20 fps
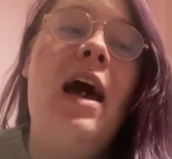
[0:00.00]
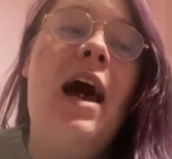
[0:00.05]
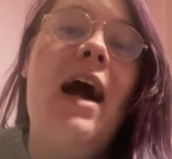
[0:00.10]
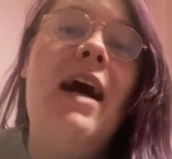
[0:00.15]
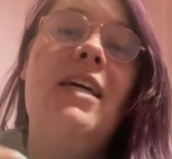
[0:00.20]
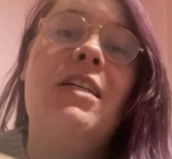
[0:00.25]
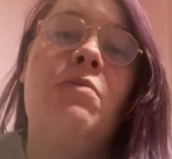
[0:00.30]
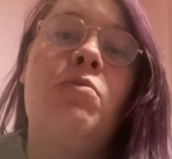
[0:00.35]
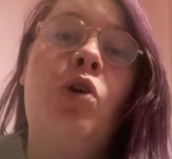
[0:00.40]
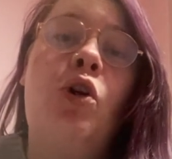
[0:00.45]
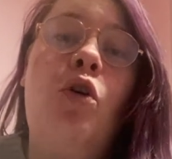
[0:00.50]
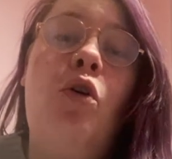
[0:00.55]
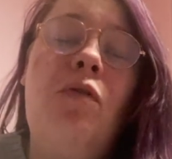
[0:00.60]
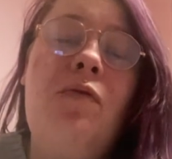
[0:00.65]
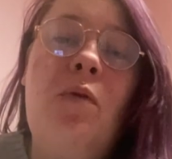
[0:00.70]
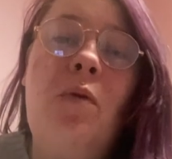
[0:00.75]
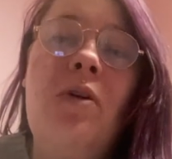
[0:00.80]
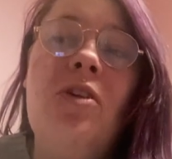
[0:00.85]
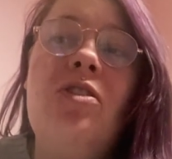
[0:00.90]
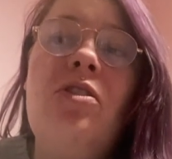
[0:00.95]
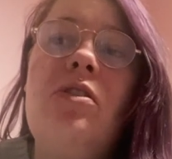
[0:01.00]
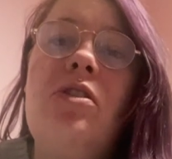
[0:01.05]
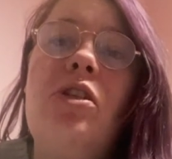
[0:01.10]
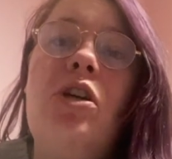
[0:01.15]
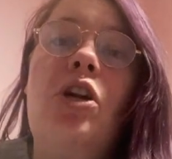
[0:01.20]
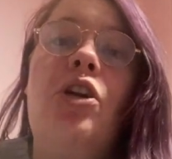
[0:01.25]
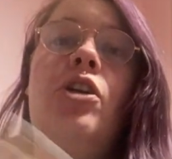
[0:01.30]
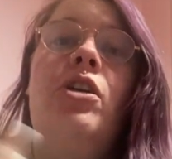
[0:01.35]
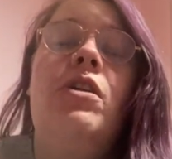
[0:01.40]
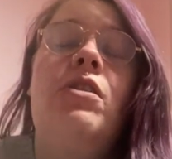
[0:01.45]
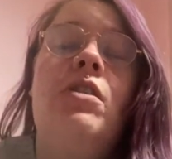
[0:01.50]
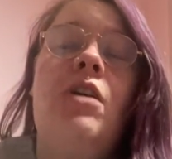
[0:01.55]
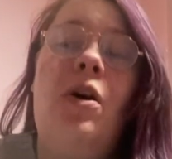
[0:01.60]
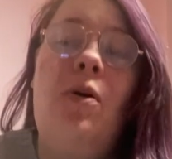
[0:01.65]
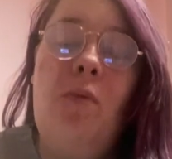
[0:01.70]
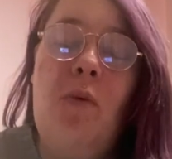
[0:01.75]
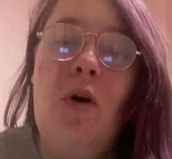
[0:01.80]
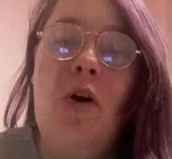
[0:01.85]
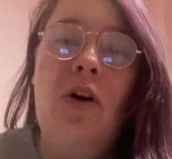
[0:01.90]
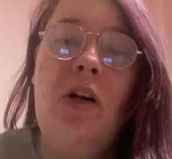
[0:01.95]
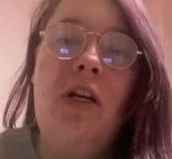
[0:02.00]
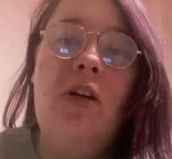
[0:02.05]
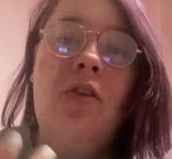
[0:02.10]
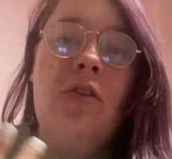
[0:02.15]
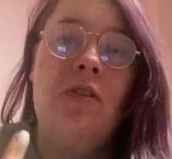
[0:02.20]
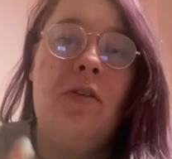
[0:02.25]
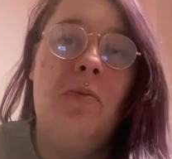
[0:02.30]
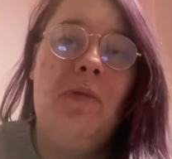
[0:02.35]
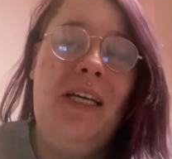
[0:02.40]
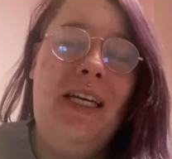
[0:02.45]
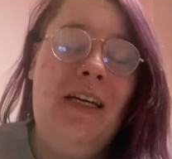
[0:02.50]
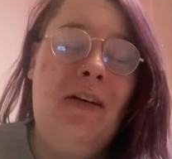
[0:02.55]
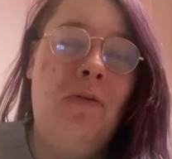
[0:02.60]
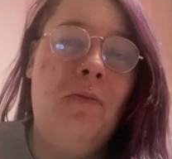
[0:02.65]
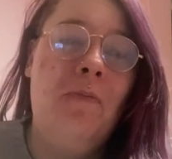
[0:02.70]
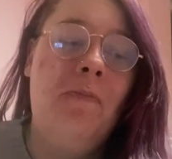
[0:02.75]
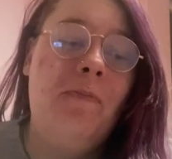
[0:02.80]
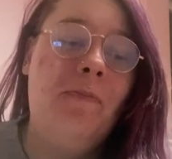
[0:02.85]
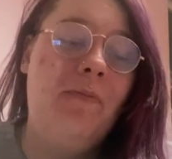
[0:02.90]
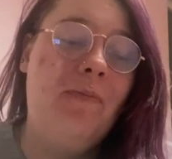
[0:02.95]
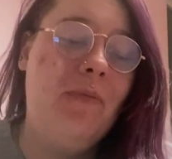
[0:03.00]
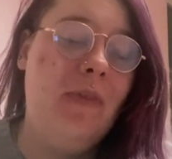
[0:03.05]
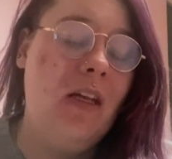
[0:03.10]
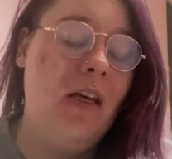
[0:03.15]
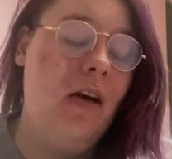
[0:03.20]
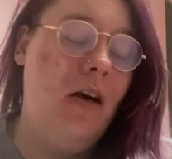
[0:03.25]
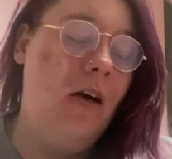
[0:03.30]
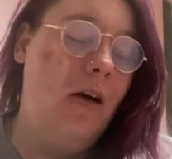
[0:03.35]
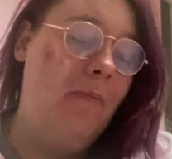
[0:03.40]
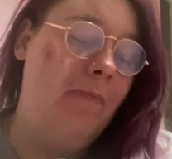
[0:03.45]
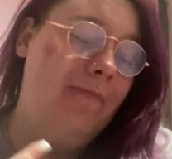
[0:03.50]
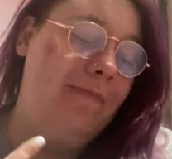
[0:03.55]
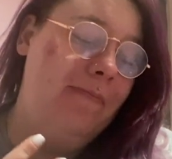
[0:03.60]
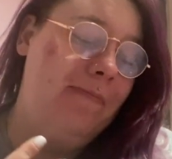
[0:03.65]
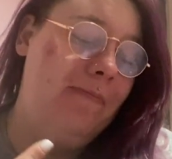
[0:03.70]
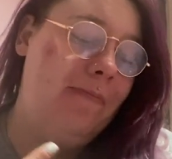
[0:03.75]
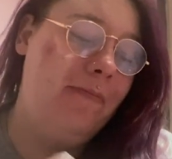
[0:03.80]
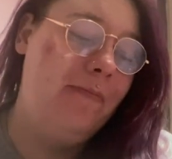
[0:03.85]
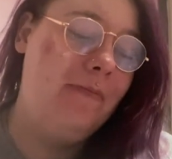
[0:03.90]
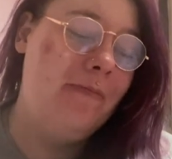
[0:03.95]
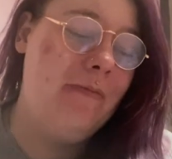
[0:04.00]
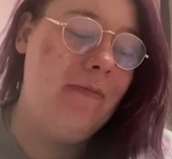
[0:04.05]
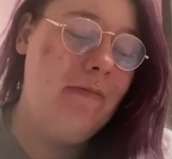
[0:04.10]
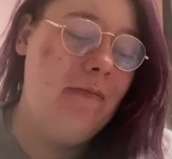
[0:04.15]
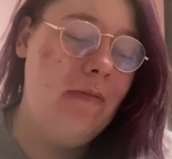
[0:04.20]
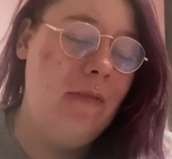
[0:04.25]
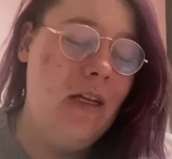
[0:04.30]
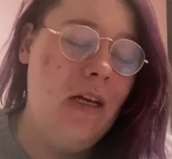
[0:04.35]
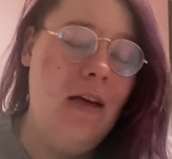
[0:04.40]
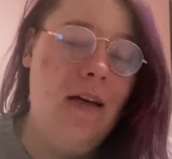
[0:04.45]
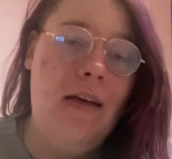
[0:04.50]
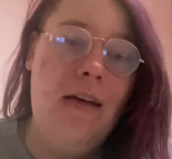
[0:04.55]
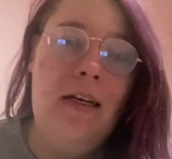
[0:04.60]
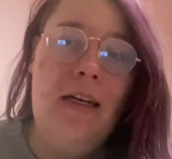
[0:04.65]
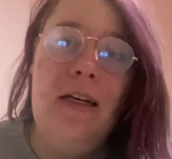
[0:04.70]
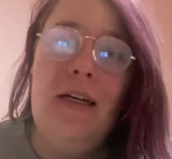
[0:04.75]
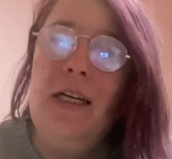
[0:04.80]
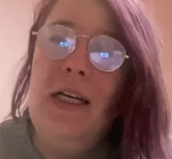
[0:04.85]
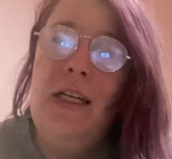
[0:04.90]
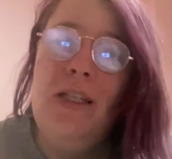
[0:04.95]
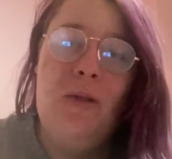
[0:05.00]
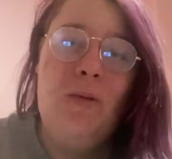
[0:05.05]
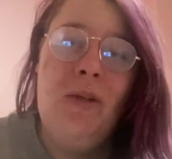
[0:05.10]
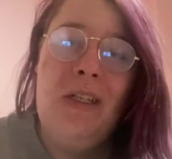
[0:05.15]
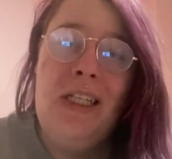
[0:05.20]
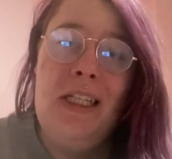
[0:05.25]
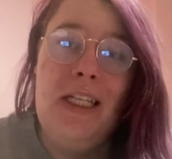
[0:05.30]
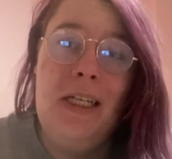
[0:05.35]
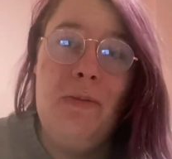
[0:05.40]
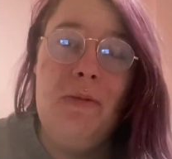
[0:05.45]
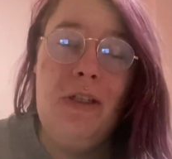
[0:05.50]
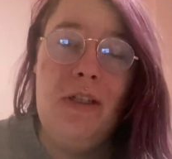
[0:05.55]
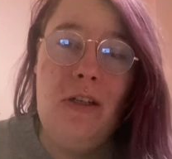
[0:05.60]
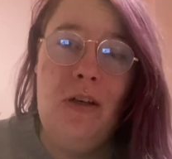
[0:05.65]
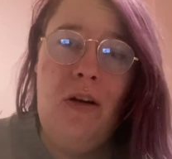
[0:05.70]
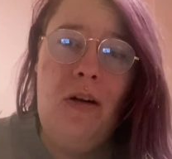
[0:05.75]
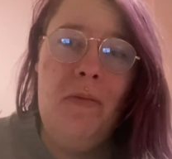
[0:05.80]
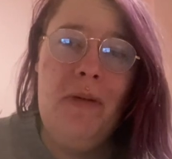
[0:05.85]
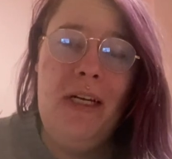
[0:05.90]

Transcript: as my other ones, you know why, because I'm ill. It's one of them, you know what I